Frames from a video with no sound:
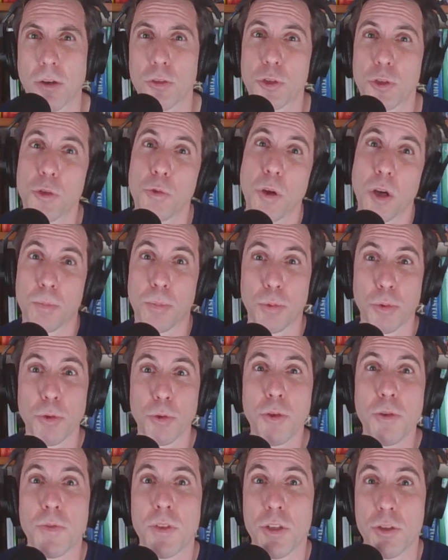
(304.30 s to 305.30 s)
to
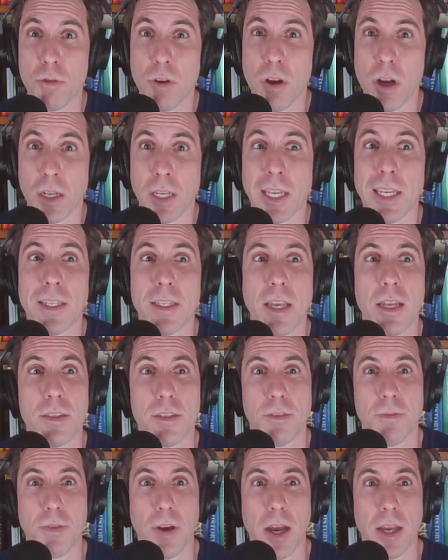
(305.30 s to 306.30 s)
approve the drug
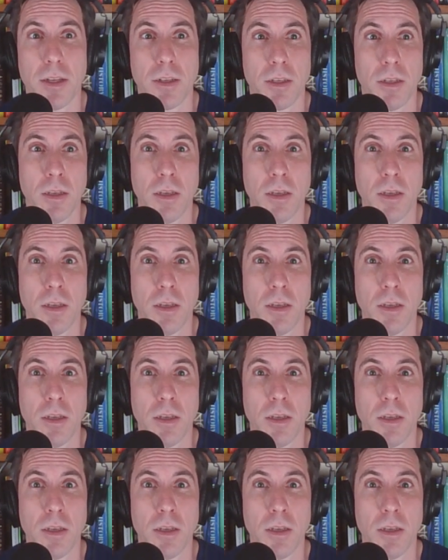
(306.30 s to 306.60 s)
intensified.